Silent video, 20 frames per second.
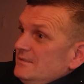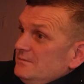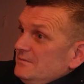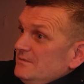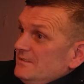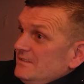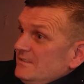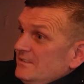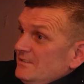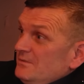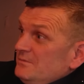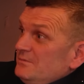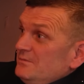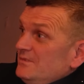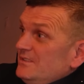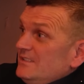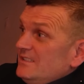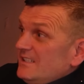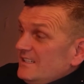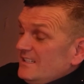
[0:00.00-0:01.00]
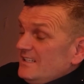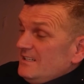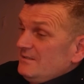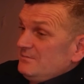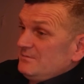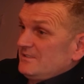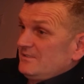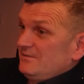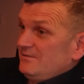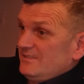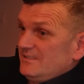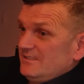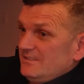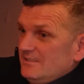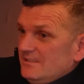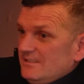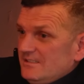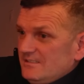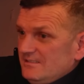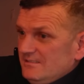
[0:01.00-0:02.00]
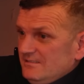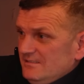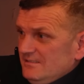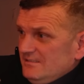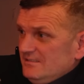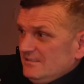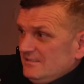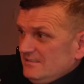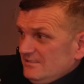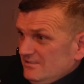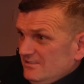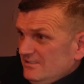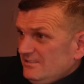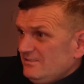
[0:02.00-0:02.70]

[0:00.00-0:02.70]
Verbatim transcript: I'm, in, I'm in the depths of it, like, and I'm like,